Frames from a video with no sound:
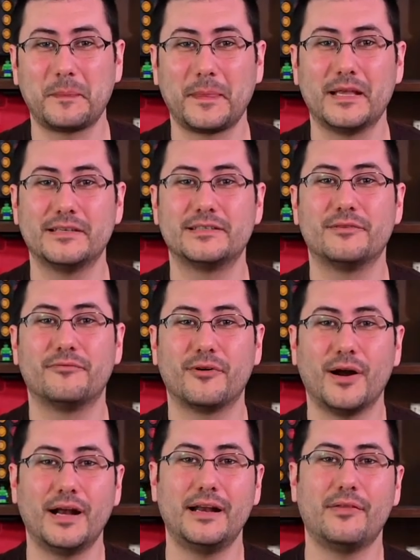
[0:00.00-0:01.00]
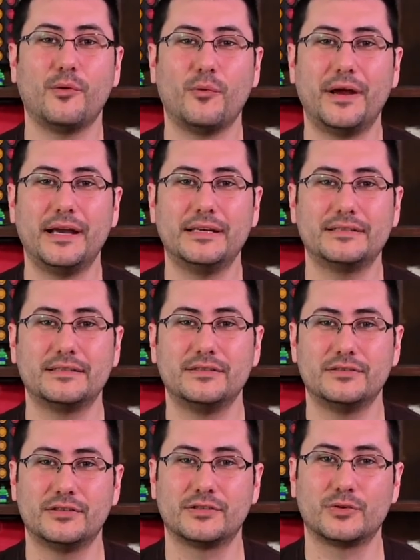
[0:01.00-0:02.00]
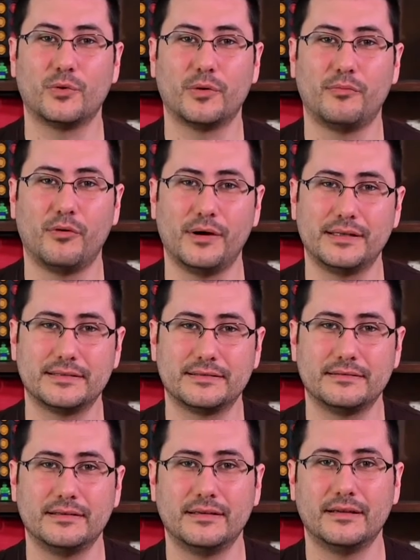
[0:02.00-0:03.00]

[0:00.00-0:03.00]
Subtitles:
is the variety of the ways to score points,